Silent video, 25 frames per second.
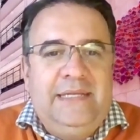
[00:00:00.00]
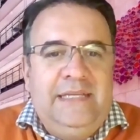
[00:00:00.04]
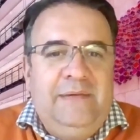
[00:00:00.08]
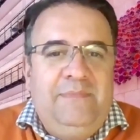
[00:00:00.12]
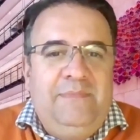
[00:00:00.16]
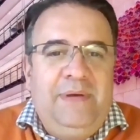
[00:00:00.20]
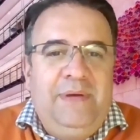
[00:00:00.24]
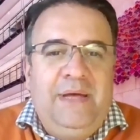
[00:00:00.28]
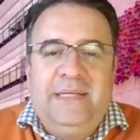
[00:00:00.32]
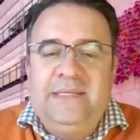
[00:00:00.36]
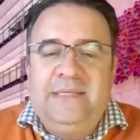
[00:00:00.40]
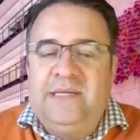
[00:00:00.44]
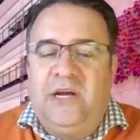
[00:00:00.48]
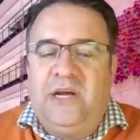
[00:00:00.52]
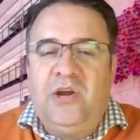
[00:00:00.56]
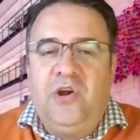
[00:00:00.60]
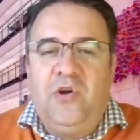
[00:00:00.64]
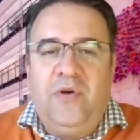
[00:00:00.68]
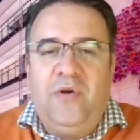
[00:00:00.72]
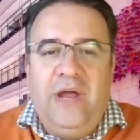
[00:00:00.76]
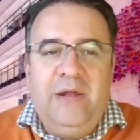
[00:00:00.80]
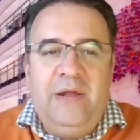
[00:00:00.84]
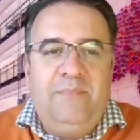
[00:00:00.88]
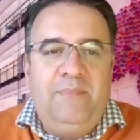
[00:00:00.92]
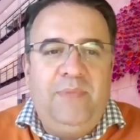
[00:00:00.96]
TPN is a
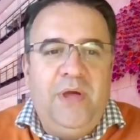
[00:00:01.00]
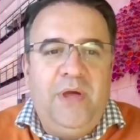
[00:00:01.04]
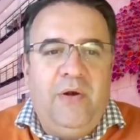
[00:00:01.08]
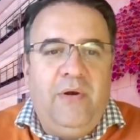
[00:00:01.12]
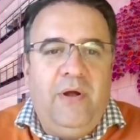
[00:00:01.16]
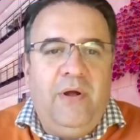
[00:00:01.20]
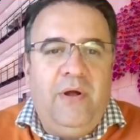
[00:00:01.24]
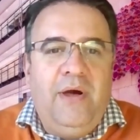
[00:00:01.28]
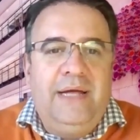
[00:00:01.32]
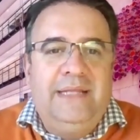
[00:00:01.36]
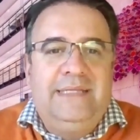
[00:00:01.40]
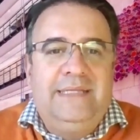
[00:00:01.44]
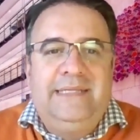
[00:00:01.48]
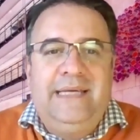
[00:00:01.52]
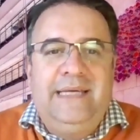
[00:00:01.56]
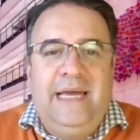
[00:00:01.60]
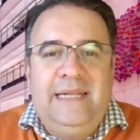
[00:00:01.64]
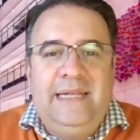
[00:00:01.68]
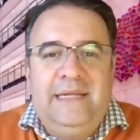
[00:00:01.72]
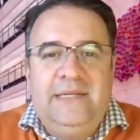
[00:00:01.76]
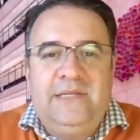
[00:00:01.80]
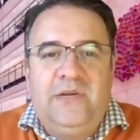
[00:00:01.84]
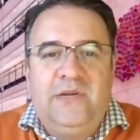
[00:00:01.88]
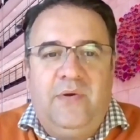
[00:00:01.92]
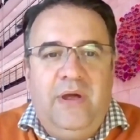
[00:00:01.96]
credit bureau, a
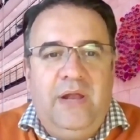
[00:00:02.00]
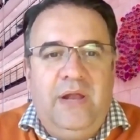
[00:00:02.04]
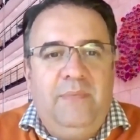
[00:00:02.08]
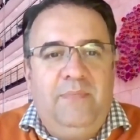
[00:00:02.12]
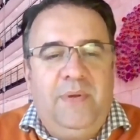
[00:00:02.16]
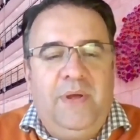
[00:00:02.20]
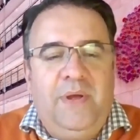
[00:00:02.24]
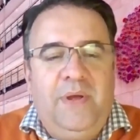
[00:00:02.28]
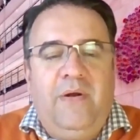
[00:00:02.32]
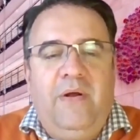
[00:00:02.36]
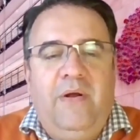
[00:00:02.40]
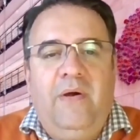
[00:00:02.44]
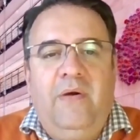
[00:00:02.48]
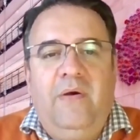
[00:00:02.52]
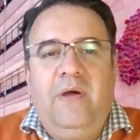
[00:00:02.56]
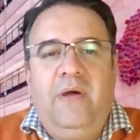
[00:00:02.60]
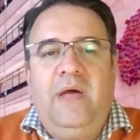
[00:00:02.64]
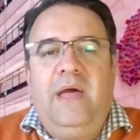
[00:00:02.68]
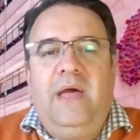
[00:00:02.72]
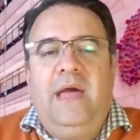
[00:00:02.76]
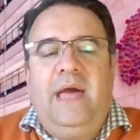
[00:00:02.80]
tenant credit bureau.